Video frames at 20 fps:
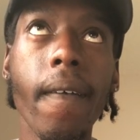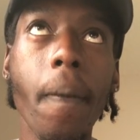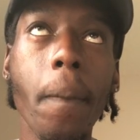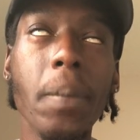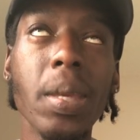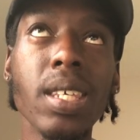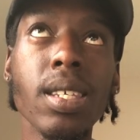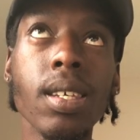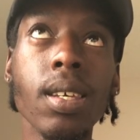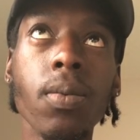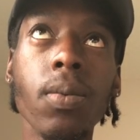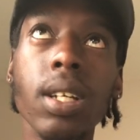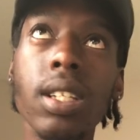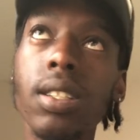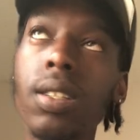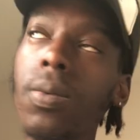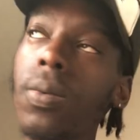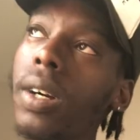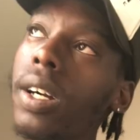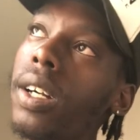let me see, what's
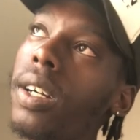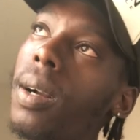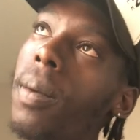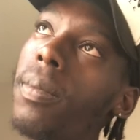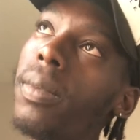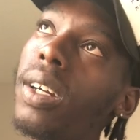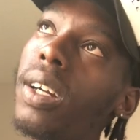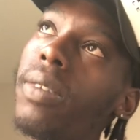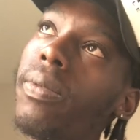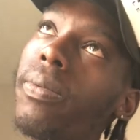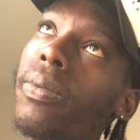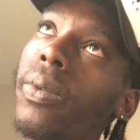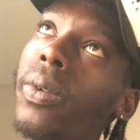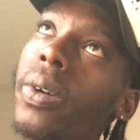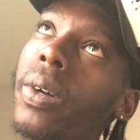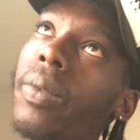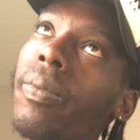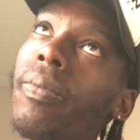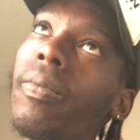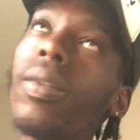the word I'm looking for?
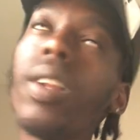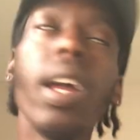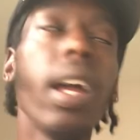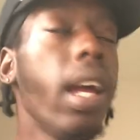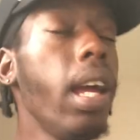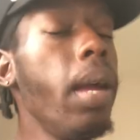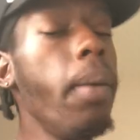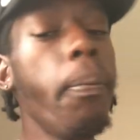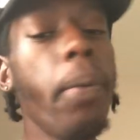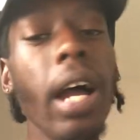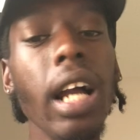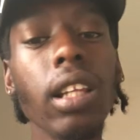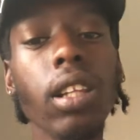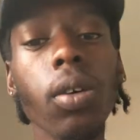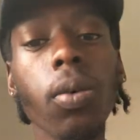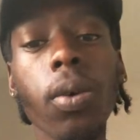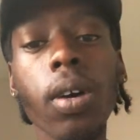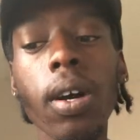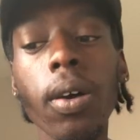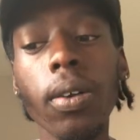Impact
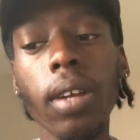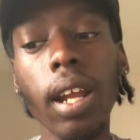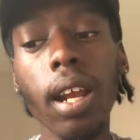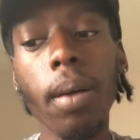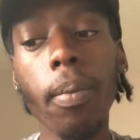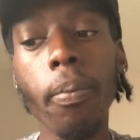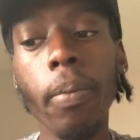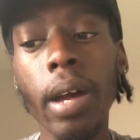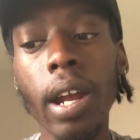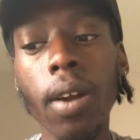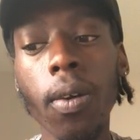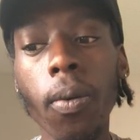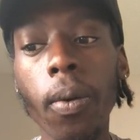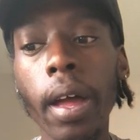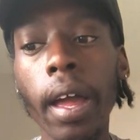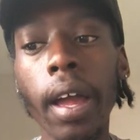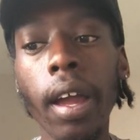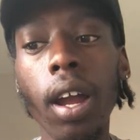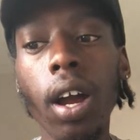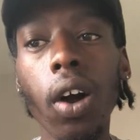the world in a better
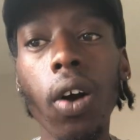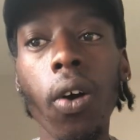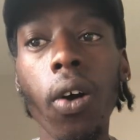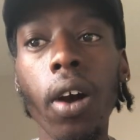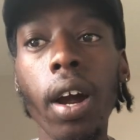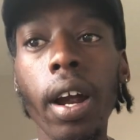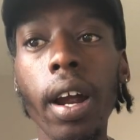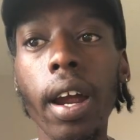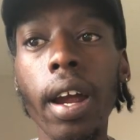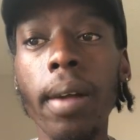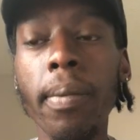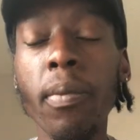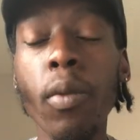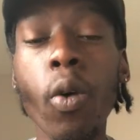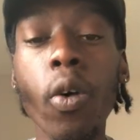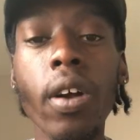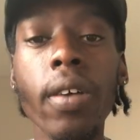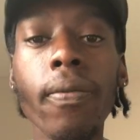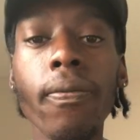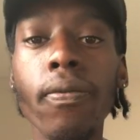way, or a
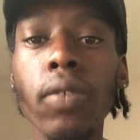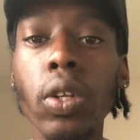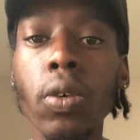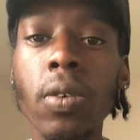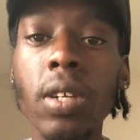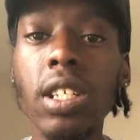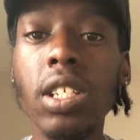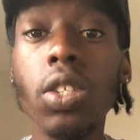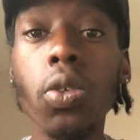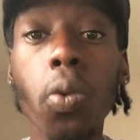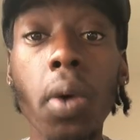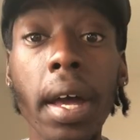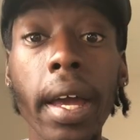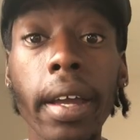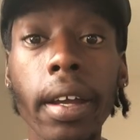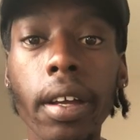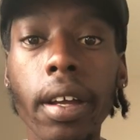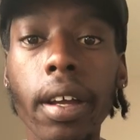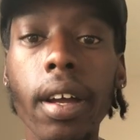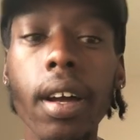more influenced
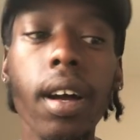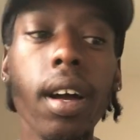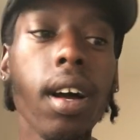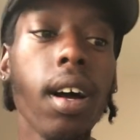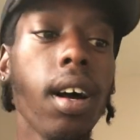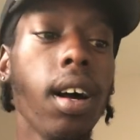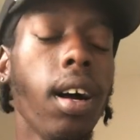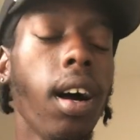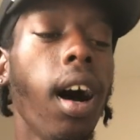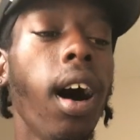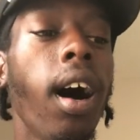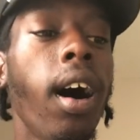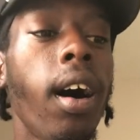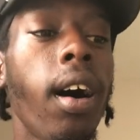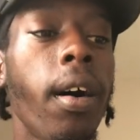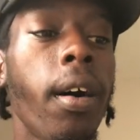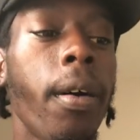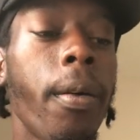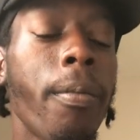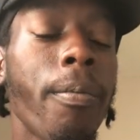way.
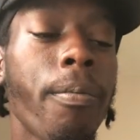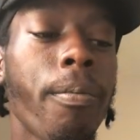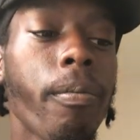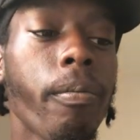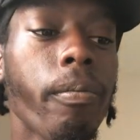And